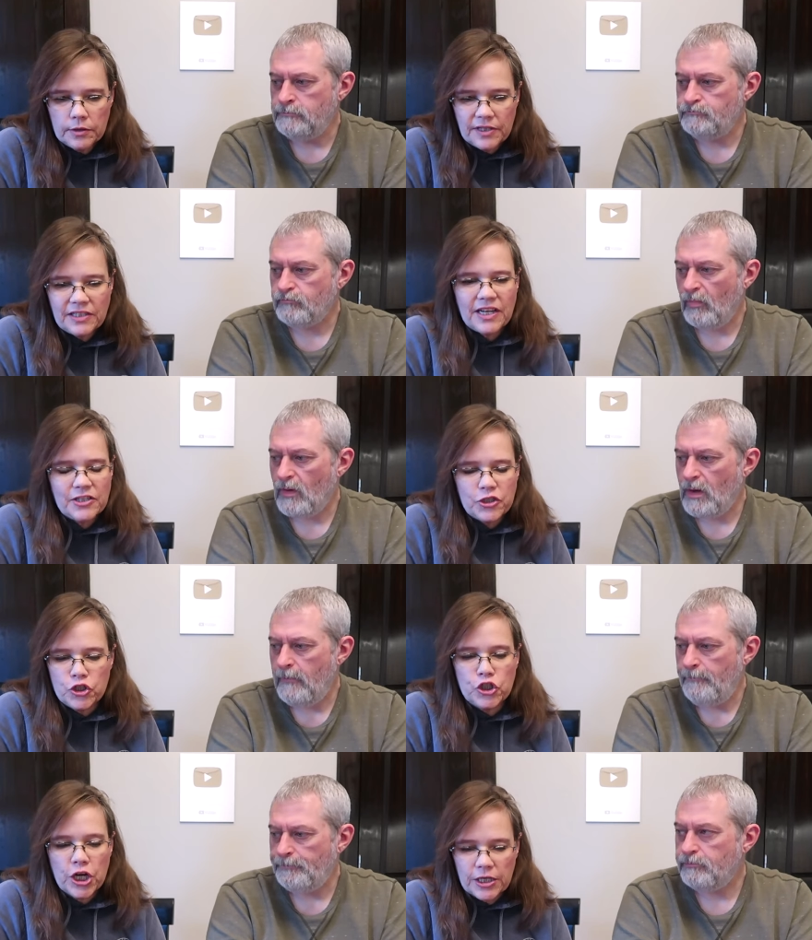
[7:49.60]
Speaker 1: That
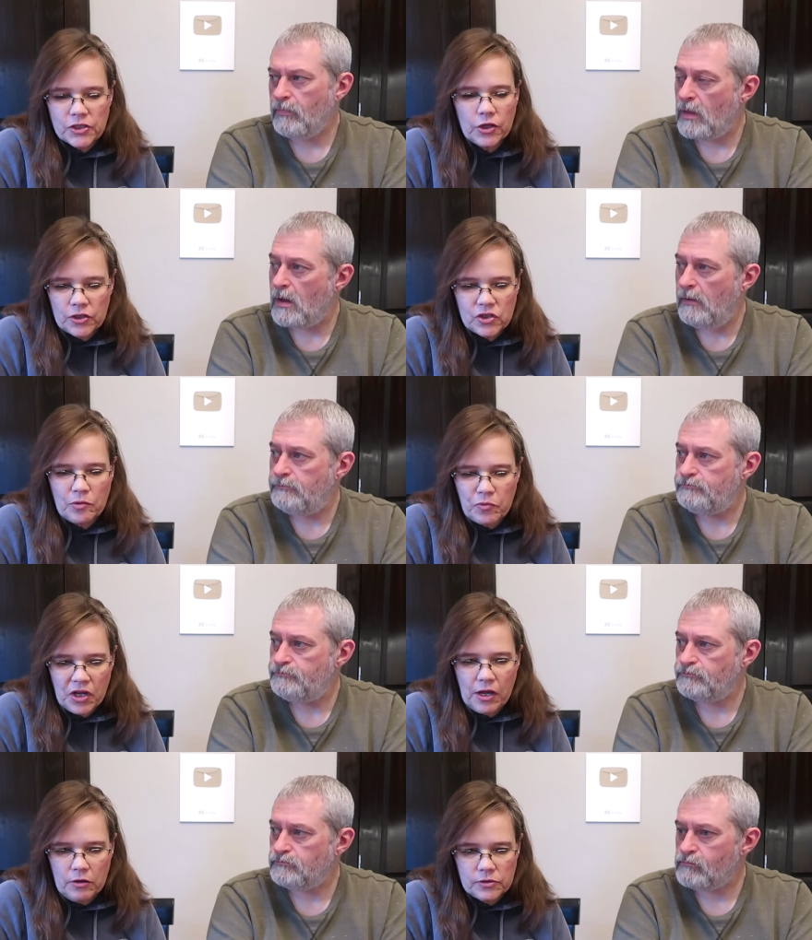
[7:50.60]
tastes just like
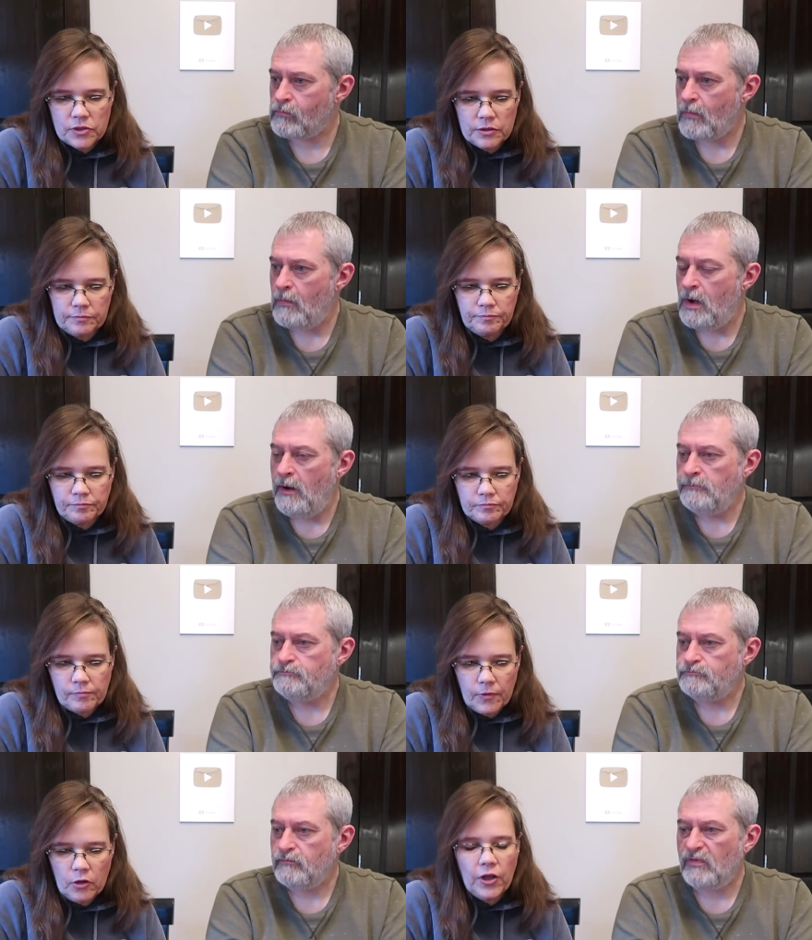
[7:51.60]
something else.
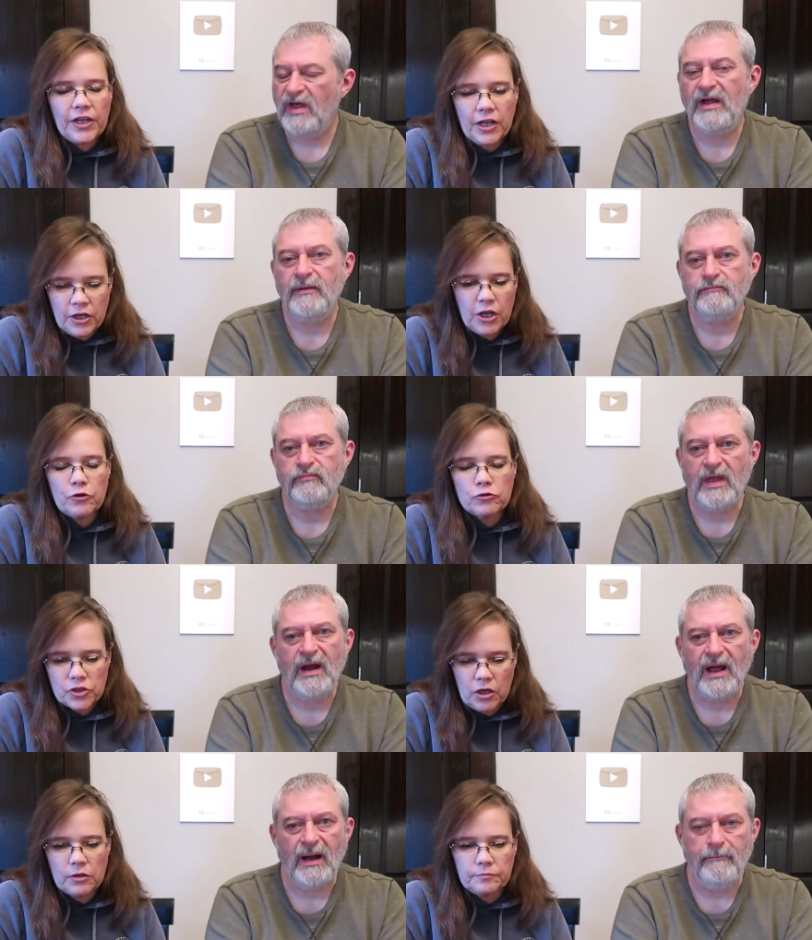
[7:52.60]
Like it's another.
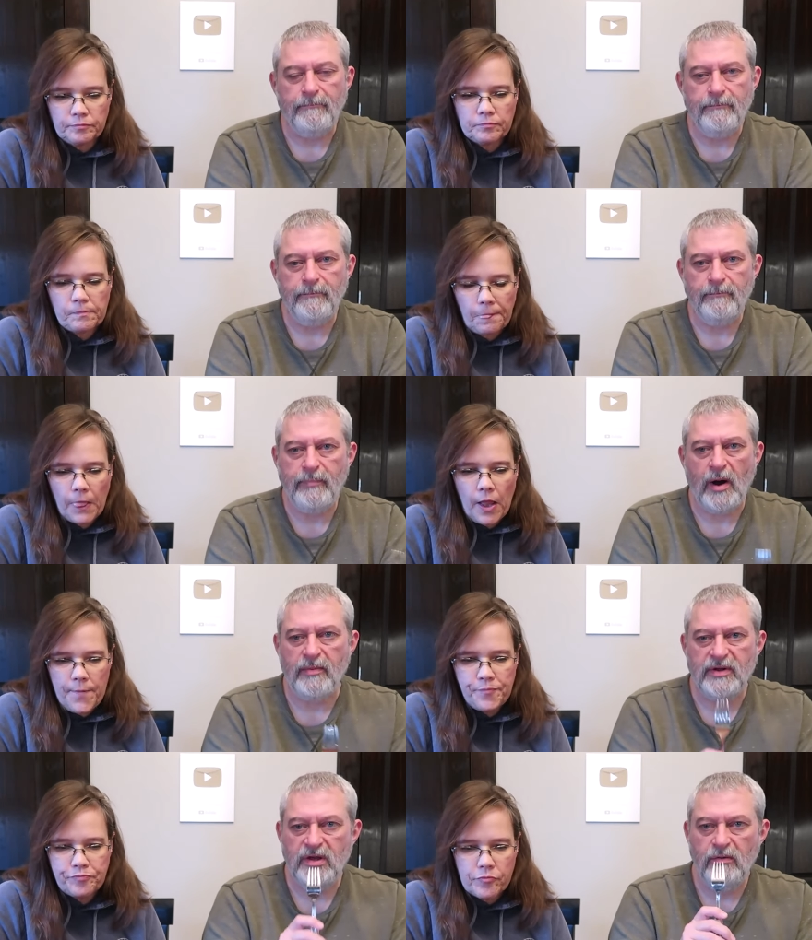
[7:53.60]
like a
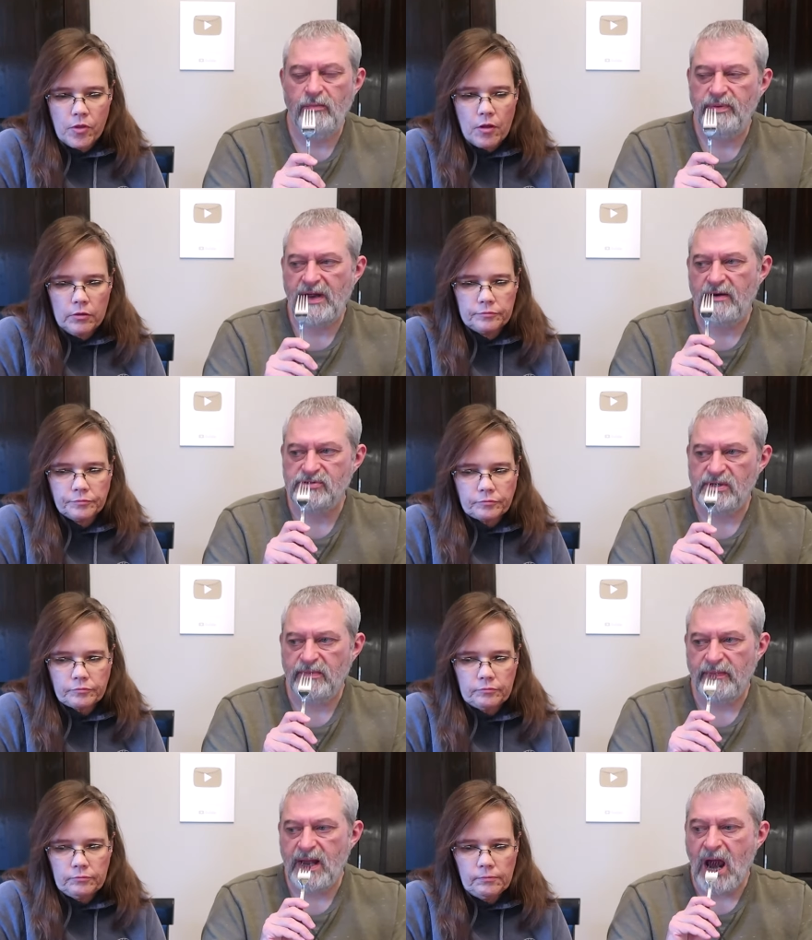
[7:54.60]
Speaker 2: barbecue potato
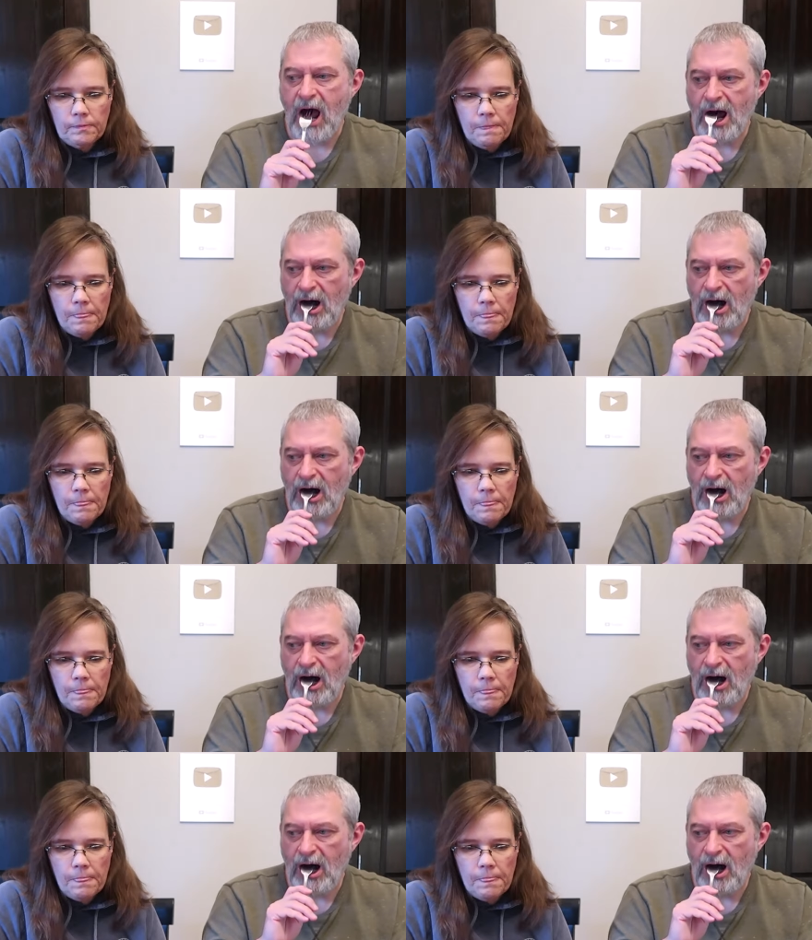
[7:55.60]
chip to me.